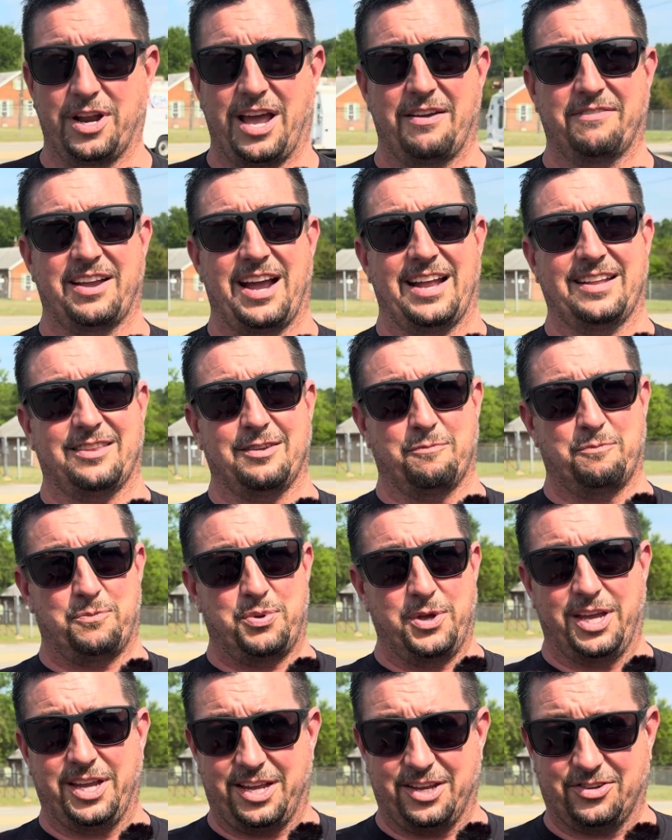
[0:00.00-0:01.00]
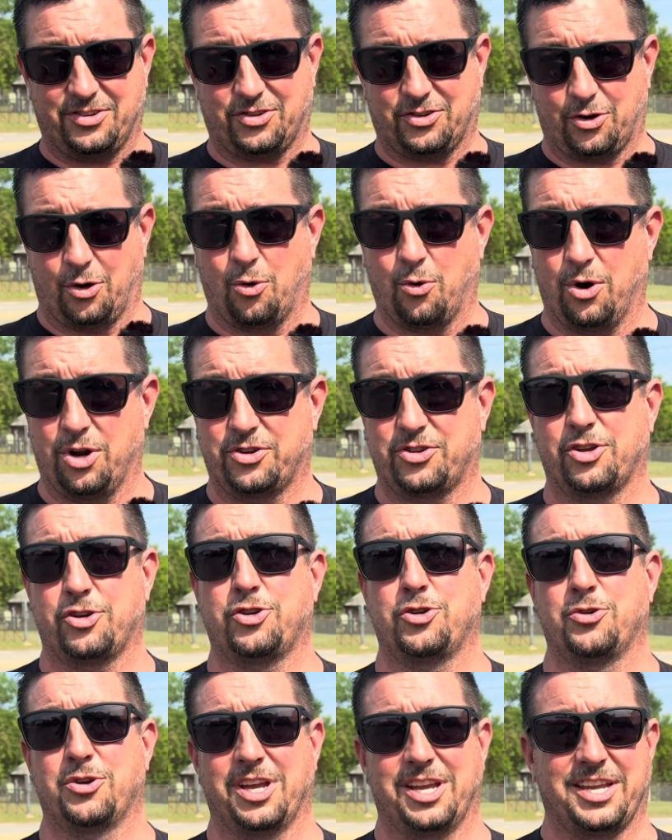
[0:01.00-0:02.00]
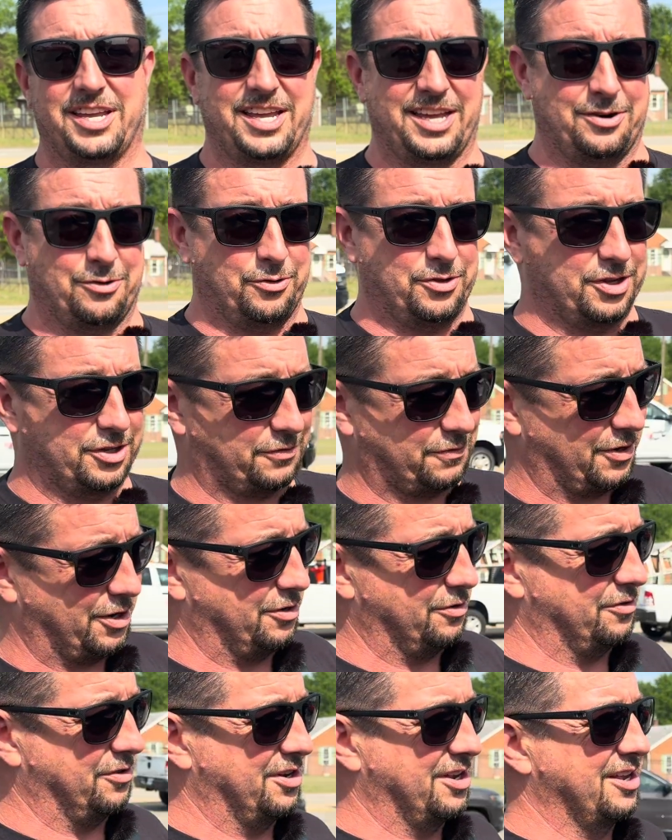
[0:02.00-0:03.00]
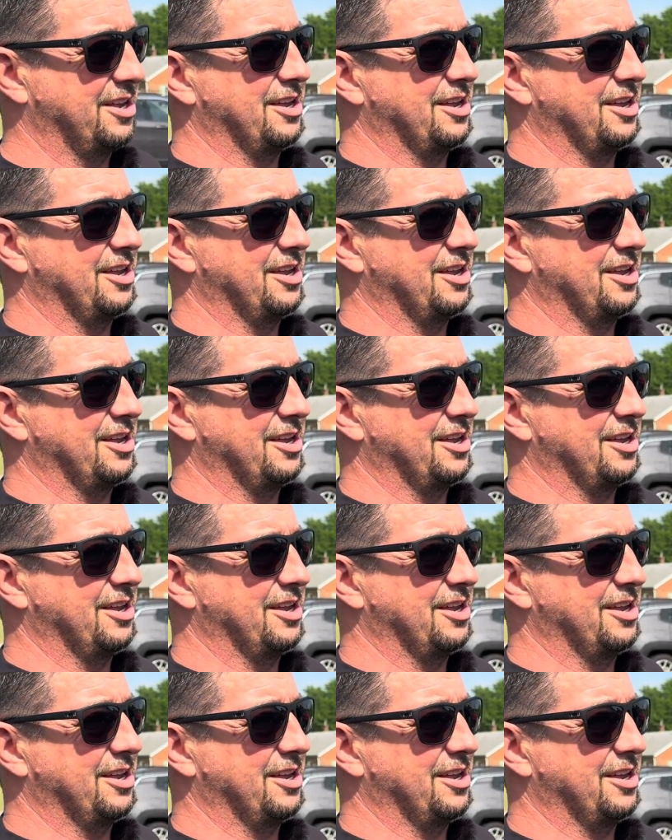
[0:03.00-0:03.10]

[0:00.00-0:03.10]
I've got the biggest storage that you can get on this phone.